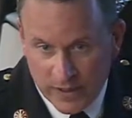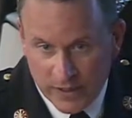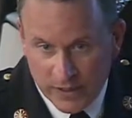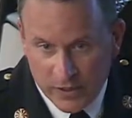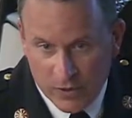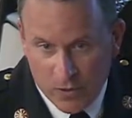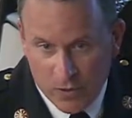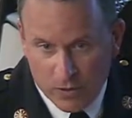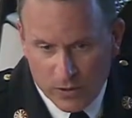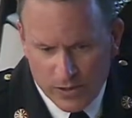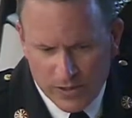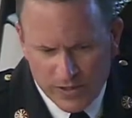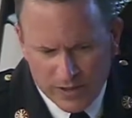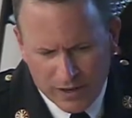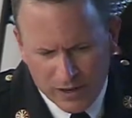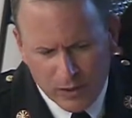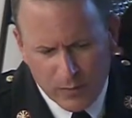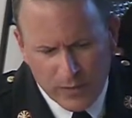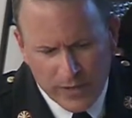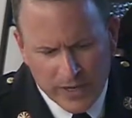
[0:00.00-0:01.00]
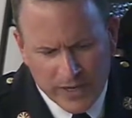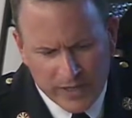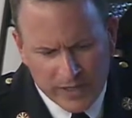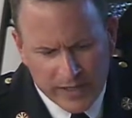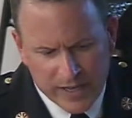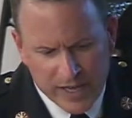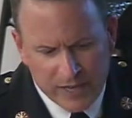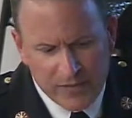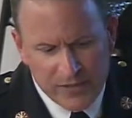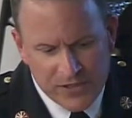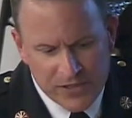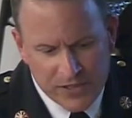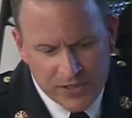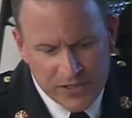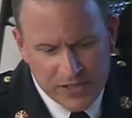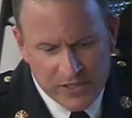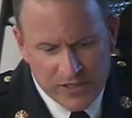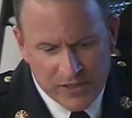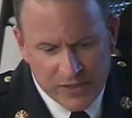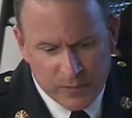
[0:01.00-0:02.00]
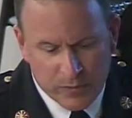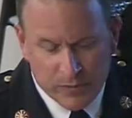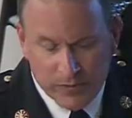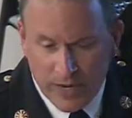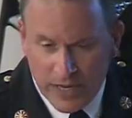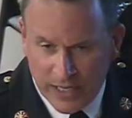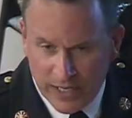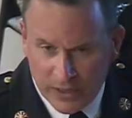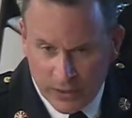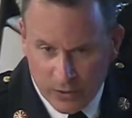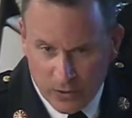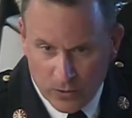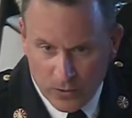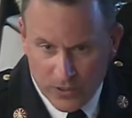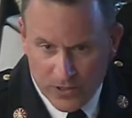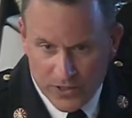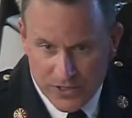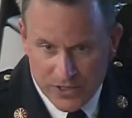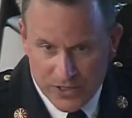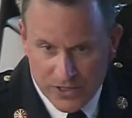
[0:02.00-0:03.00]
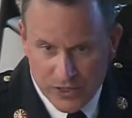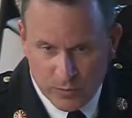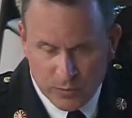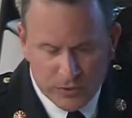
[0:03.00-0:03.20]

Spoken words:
And of course, our main emphasis in providing the courses is we're